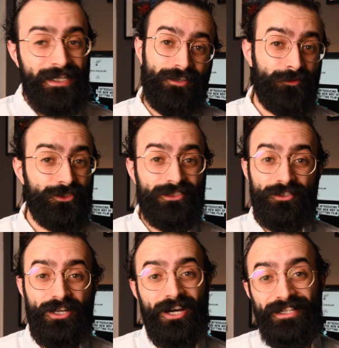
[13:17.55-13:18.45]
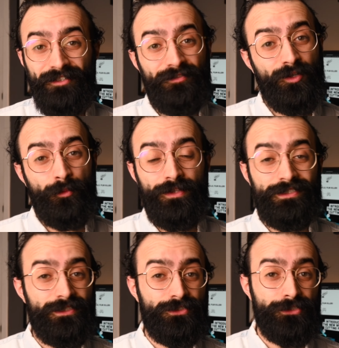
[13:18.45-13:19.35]
If you're still cutting film with
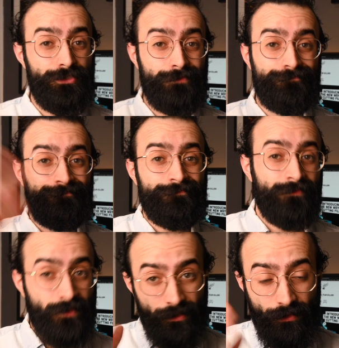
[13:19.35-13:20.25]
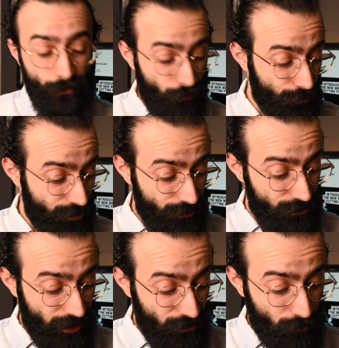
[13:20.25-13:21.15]
scissors, throw those
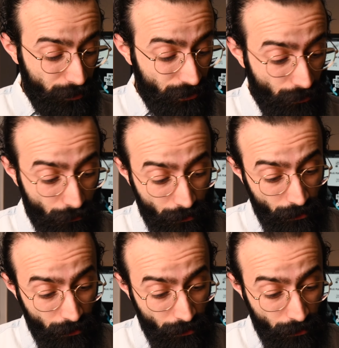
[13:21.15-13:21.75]
scissors out the window.